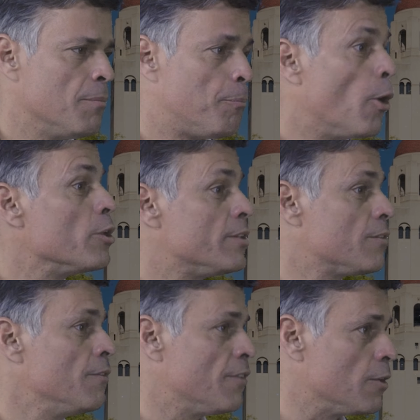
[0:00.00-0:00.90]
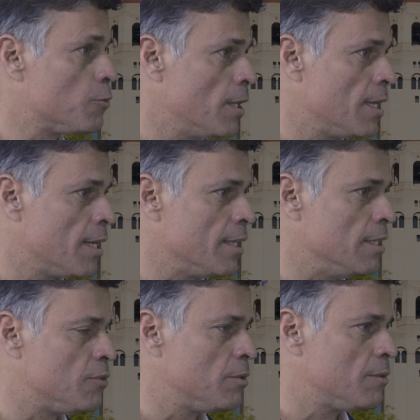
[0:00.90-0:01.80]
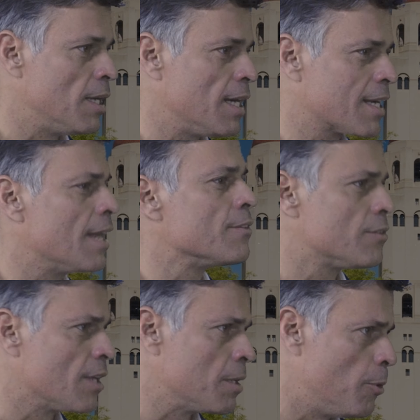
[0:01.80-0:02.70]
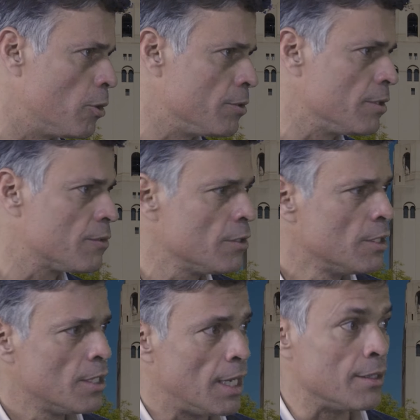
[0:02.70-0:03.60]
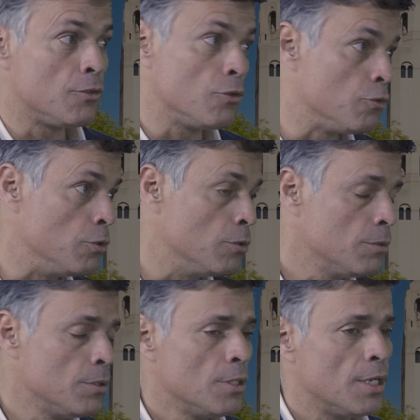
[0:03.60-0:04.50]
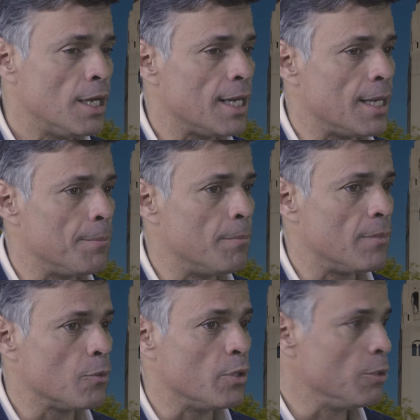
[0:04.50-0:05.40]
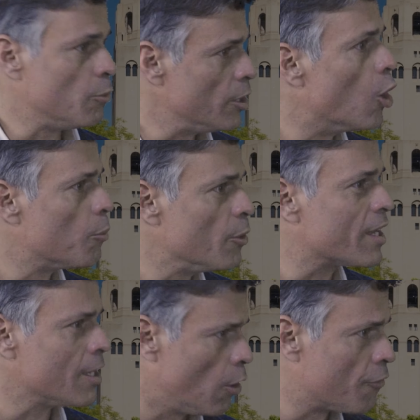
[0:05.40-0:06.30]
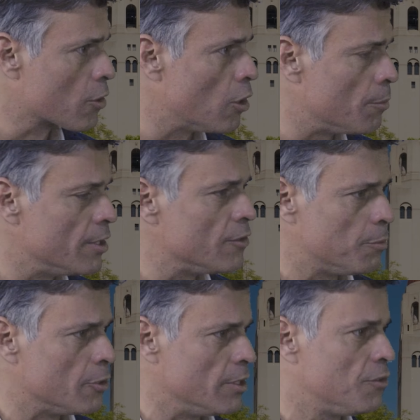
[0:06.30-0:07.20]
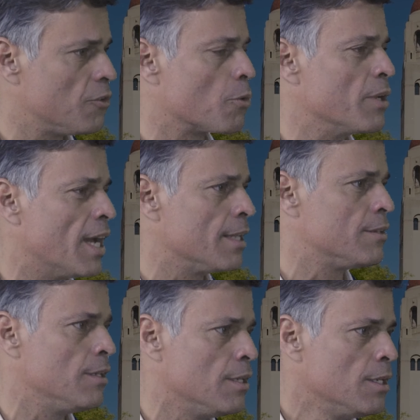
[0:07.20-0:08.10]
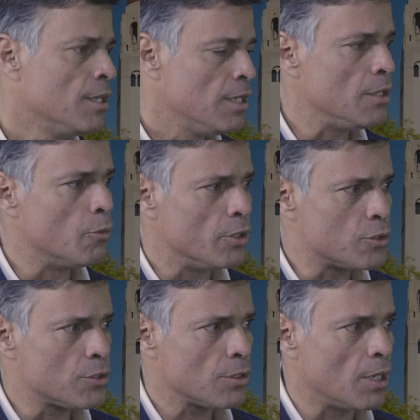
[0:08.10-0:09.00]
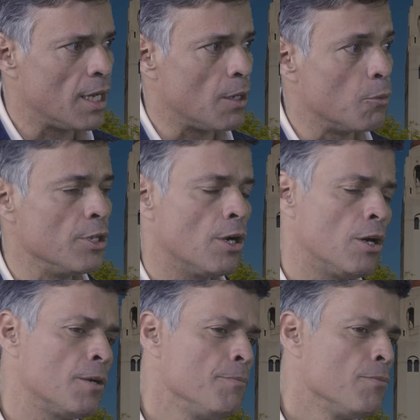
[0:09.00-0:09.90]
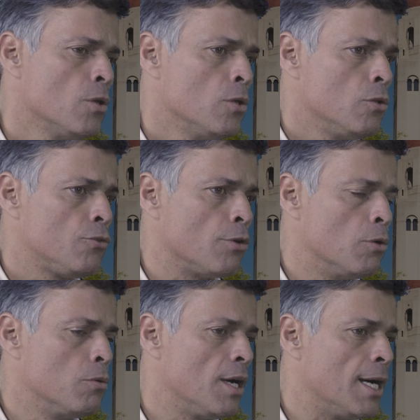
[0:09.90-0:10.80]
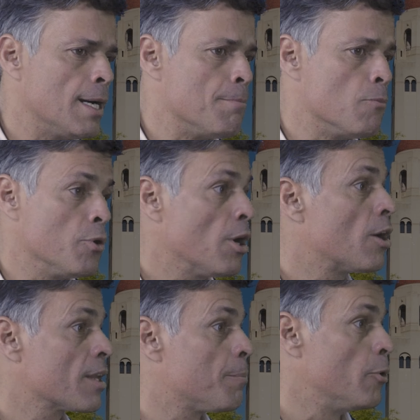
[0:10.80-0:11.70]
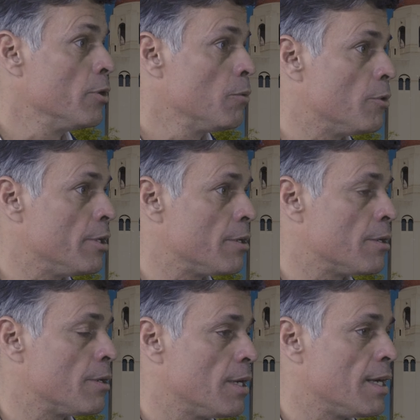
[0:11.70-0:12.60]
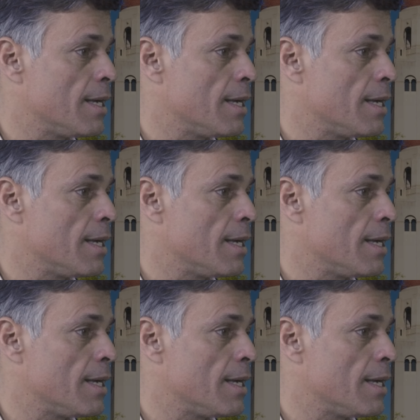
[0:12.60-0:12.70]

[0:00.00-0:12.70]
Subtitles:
politics in Venezuela is clandestine politics. And this is new. We hope we can overcome this, but this is a reality in which we are. So we are at a point where